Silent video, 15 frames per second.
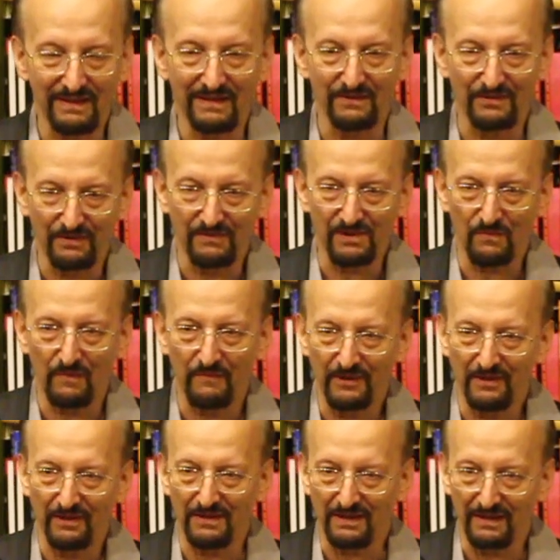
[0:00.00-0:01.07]
and she was a
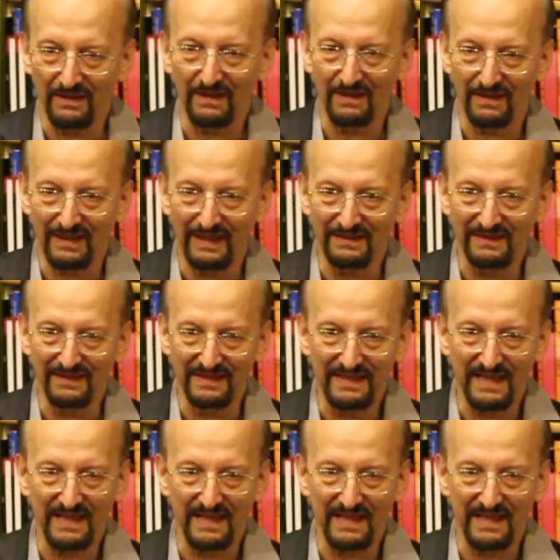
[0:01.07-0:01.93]
woman, not a girl, at the